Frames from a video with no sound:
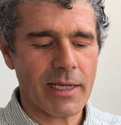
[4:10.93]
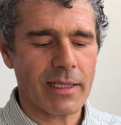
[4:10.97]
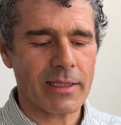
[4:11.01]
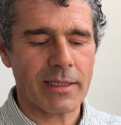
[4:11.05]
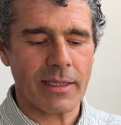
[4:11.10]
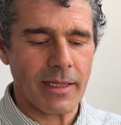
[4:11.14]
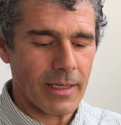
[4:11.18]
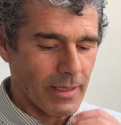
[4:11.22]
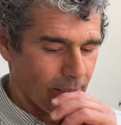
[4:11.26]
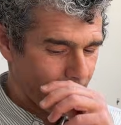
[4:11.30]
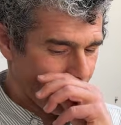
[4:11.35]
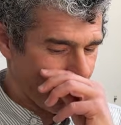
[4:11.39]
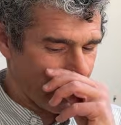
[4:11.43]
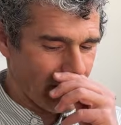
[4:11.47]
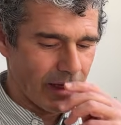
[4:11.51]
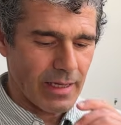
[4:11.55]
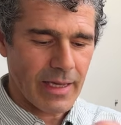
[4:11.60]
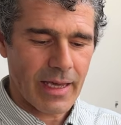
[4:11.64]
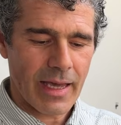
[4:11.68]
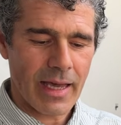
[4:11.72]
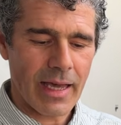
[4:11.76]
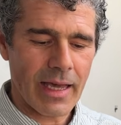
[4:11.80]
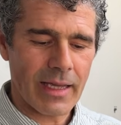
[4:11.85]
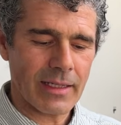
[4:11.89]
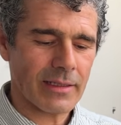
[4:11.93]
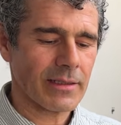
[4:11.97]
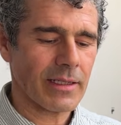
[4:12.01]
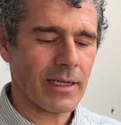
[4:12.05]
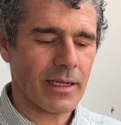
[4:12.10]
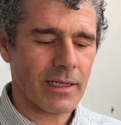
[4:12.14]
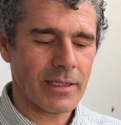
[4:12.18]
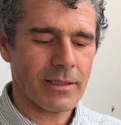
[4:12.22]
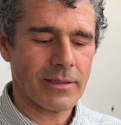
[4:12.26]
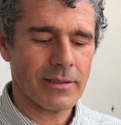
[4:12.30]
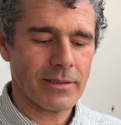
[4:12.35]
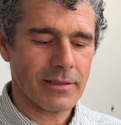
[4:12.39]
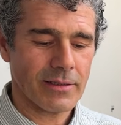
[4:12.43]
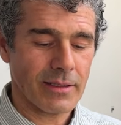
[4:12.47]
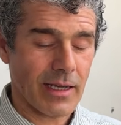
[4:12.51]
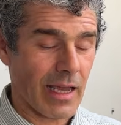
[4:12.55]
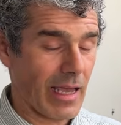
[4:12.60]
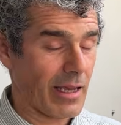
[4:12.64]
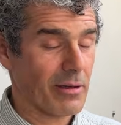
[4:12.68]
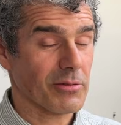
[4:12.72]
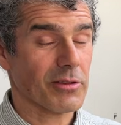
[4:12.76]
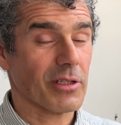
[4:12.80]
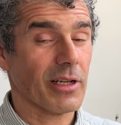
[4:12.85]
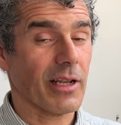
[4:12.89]
and
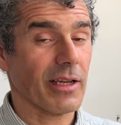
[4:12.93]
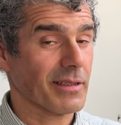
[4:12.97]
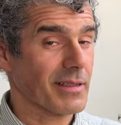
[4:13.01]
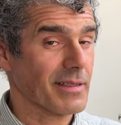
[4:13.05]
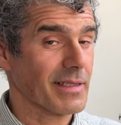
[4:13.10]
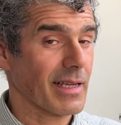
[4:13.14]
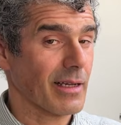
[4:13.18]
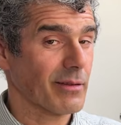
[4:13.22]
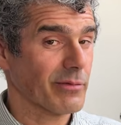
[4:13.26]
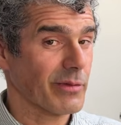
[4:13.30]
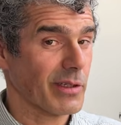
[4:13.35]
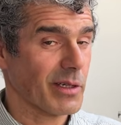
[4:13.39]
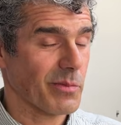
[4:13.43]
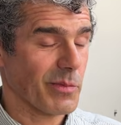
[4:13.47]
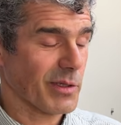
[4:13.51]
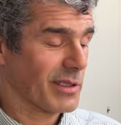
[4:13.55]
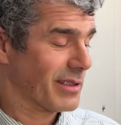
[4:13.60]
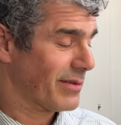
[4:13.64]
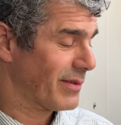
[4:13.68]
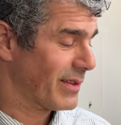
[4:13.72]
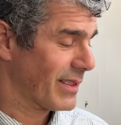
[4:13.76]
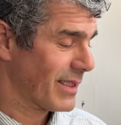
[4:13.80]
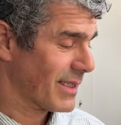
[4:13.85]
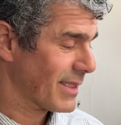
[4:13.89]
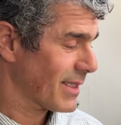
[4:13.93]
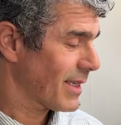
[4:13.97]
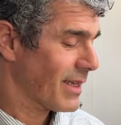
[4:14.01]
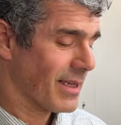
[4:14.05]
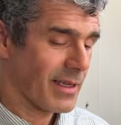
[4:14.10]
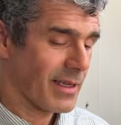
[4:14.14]
I also like the sound very much of these